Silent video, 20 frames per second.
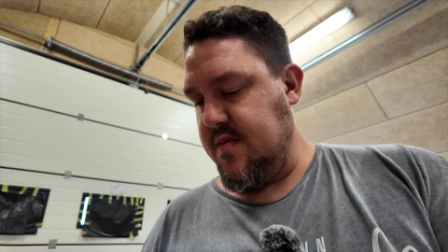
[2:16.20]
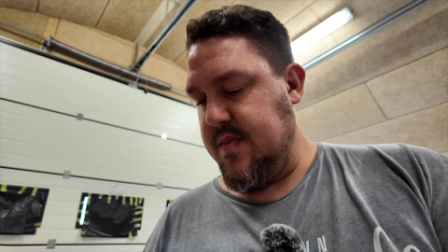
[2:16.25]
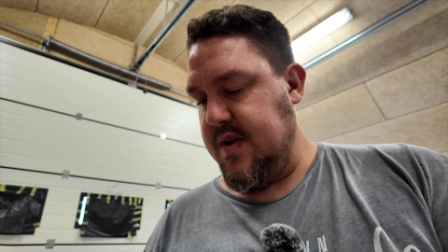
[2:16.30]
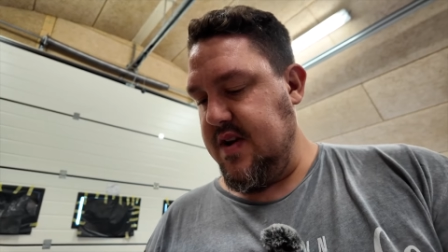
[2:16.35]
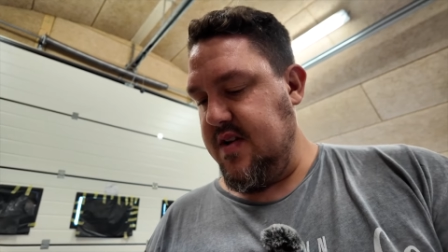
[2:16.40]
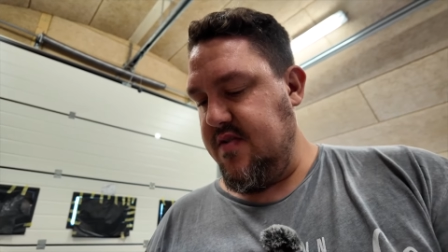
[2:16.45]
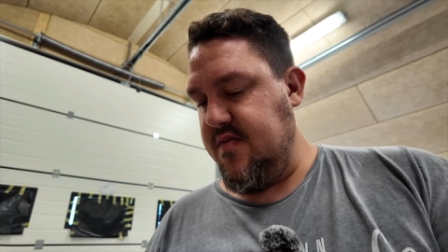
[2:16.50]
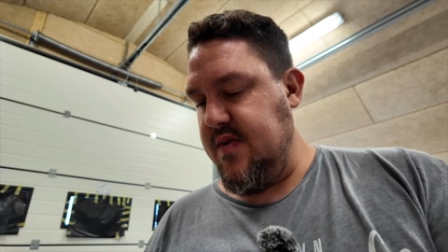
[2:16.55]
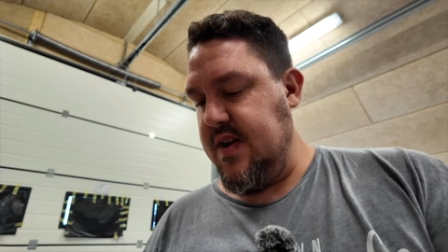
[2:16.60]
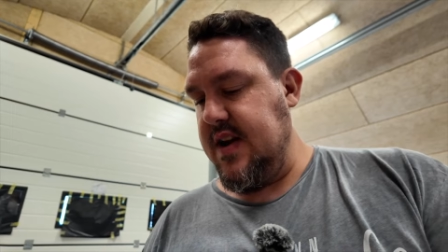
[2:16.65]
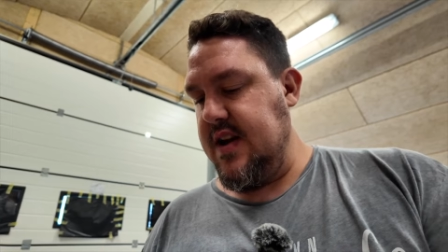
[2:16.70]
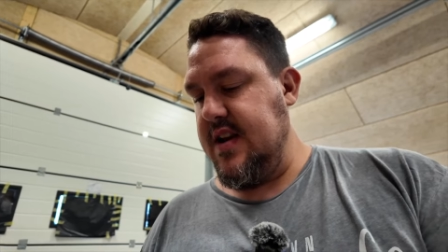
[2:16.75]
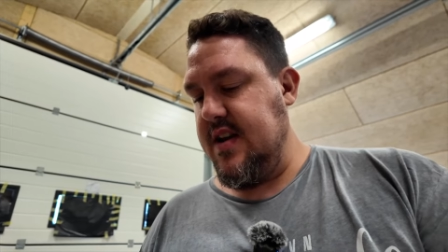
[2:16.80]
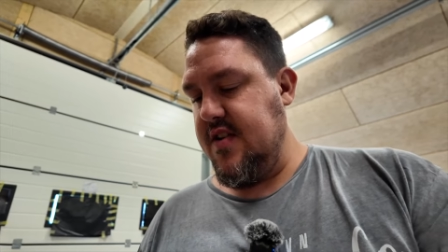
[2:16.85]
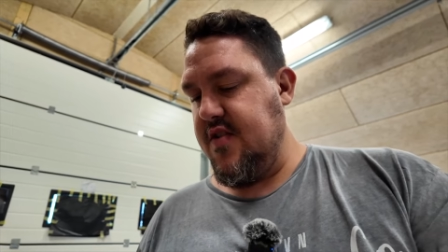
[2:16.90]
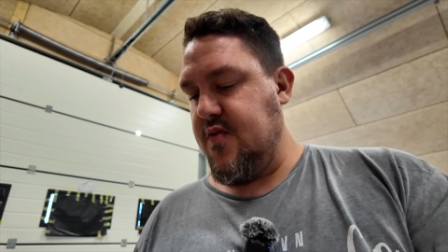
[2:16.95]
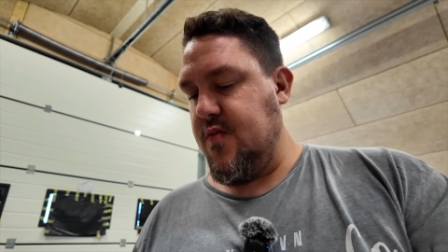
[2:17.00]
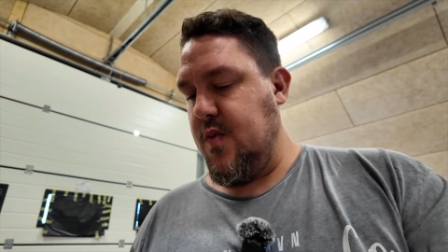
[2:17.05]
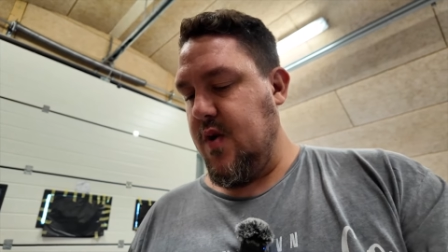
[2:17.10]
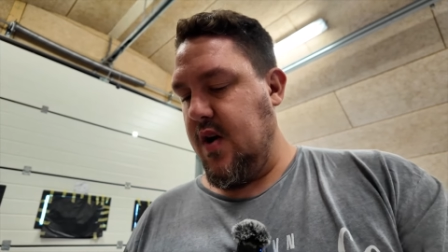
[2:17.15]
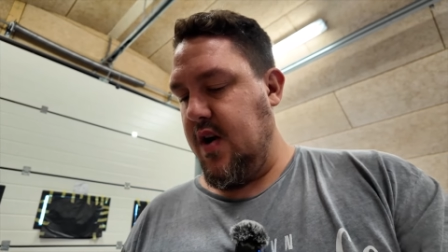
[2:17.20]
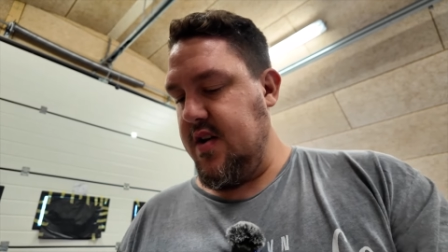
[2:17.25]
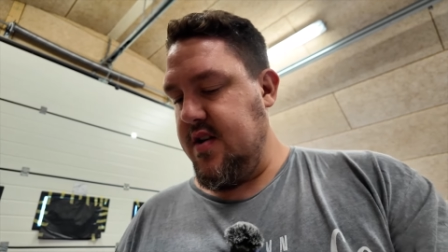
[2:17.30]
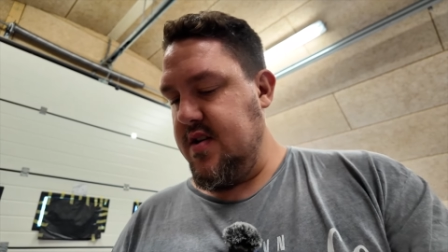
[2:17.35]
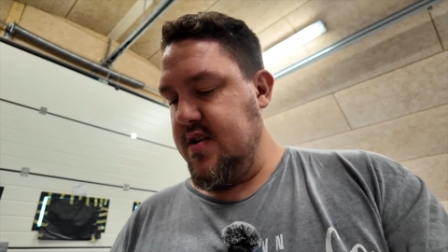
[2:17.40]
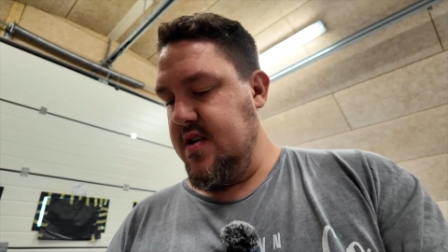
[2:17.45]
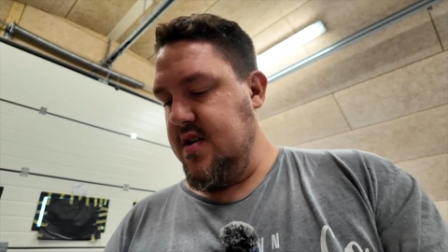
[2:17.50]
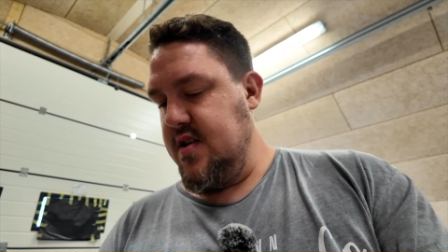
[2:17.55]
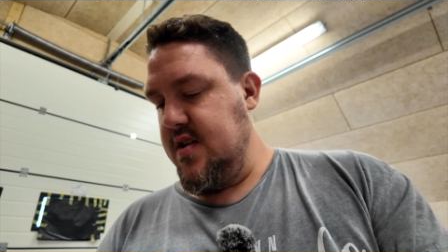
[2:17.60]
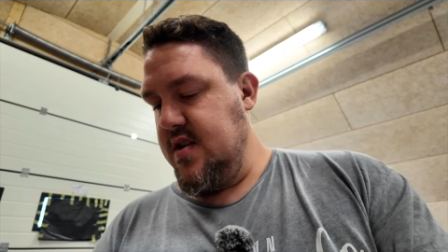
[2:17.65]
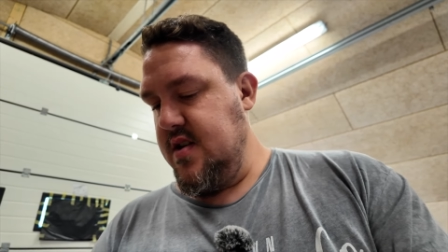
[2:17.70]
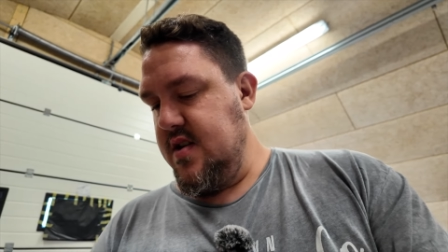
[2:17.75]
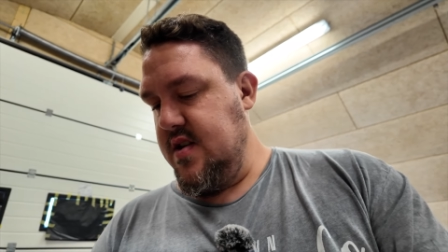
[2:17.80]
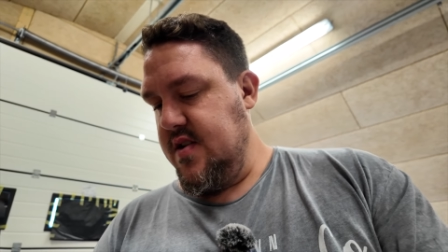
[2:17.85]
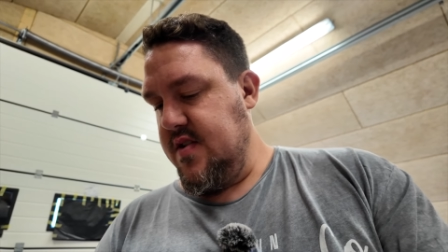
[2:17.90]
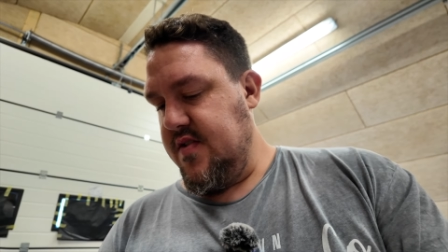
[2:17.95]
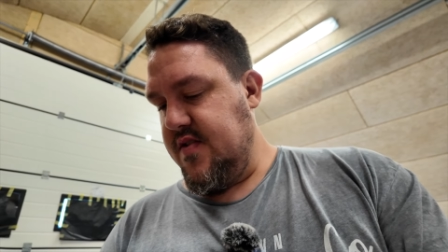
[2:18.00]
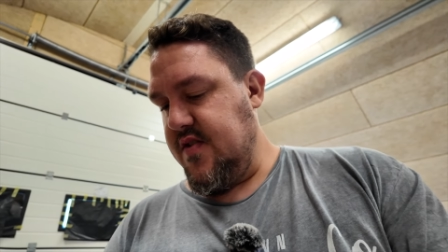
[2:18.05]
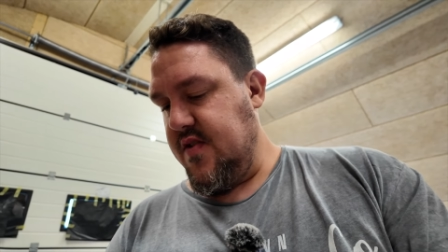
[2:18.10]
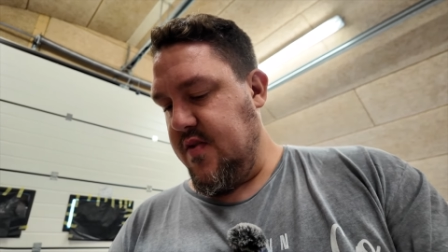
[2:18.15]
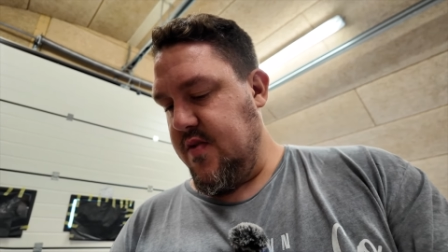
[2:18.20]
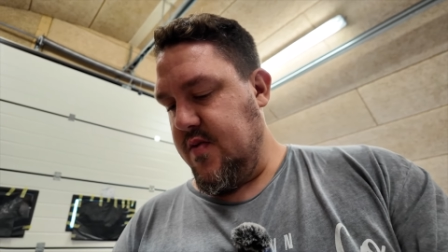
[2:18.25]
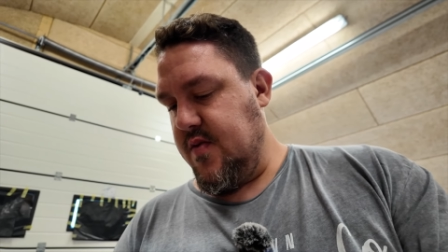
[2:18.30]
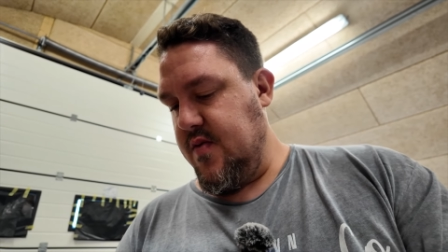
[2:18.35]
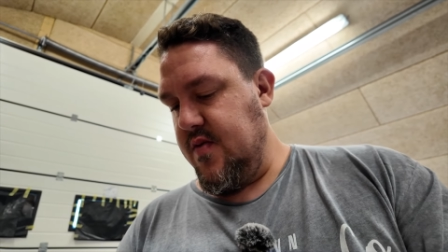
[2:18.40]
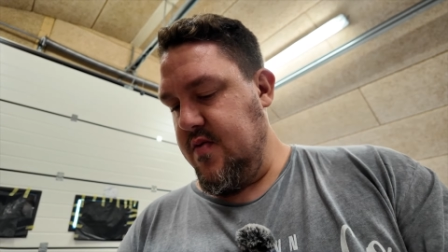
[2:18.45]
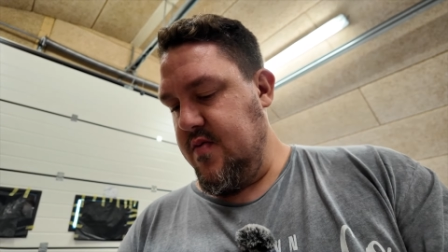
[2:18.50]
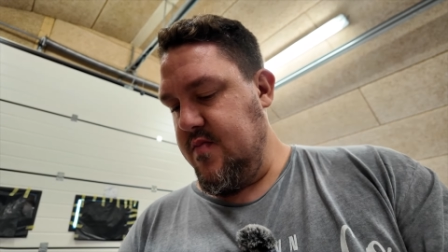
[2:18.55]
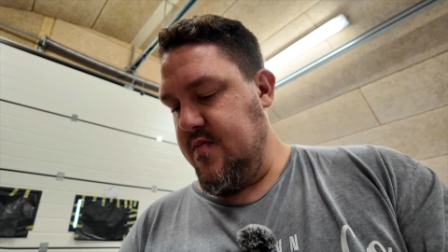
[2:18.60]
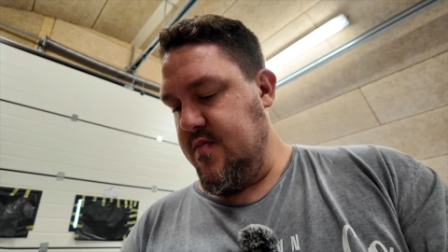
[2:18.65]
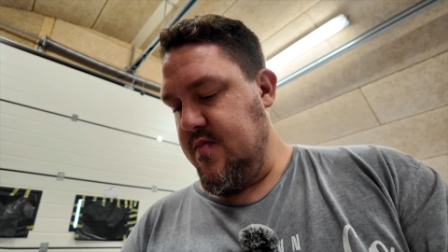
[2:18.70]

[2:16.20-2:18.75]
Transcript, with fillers: I mean, it's really nice work, so